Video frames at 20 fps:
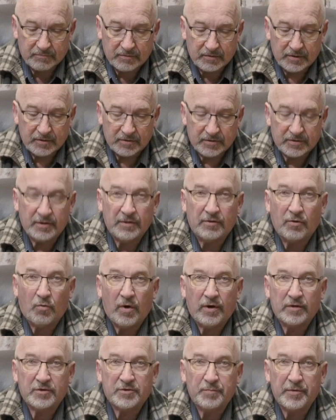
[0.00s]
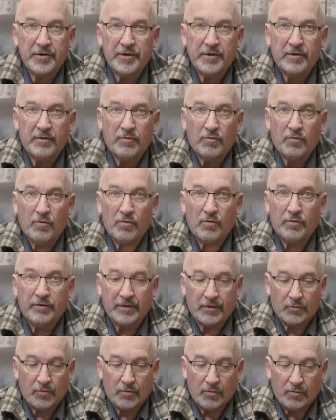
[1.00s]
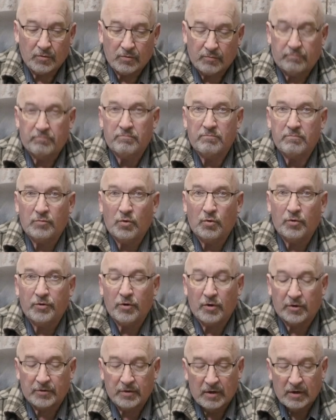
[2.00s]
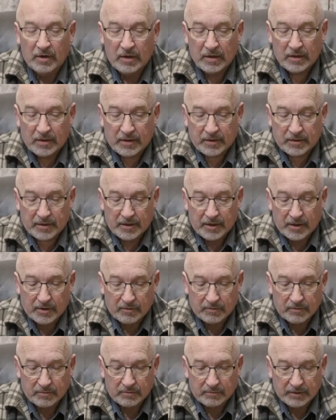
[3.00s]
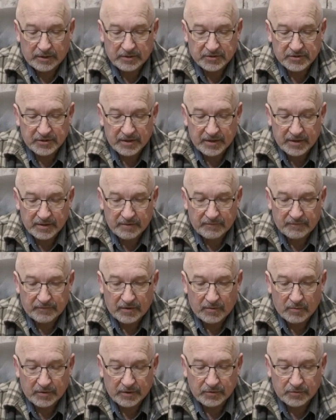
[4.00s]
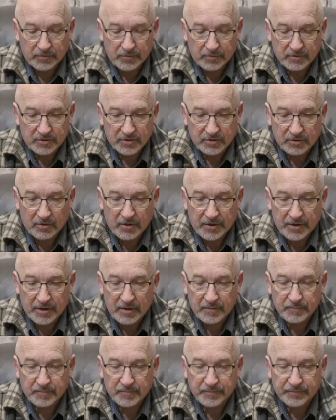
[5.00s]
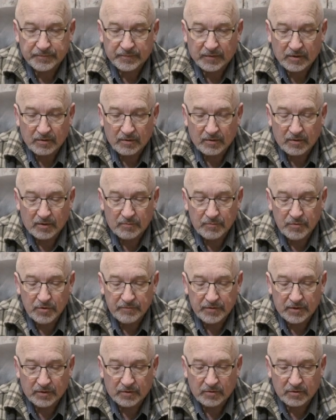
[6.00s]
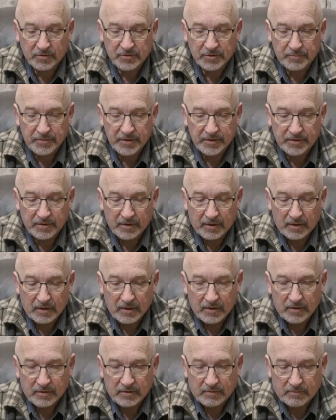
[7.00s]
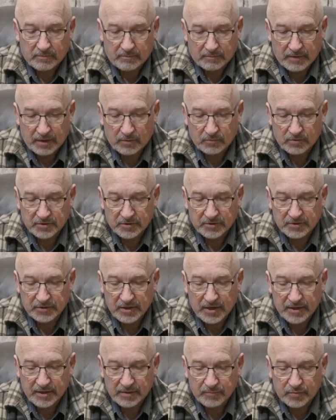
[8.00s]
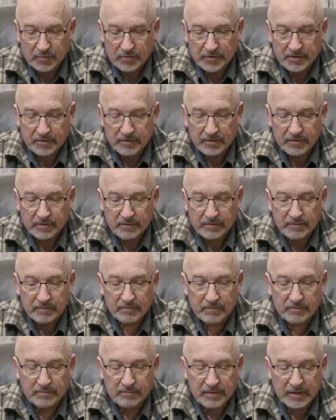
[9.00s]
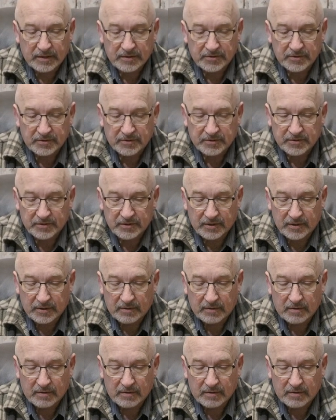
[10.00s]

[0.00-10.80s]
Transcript: is either one speed or not. Now, let's say if I want to do the slider, I'll move it across a bit. That was its starting point. That's its, if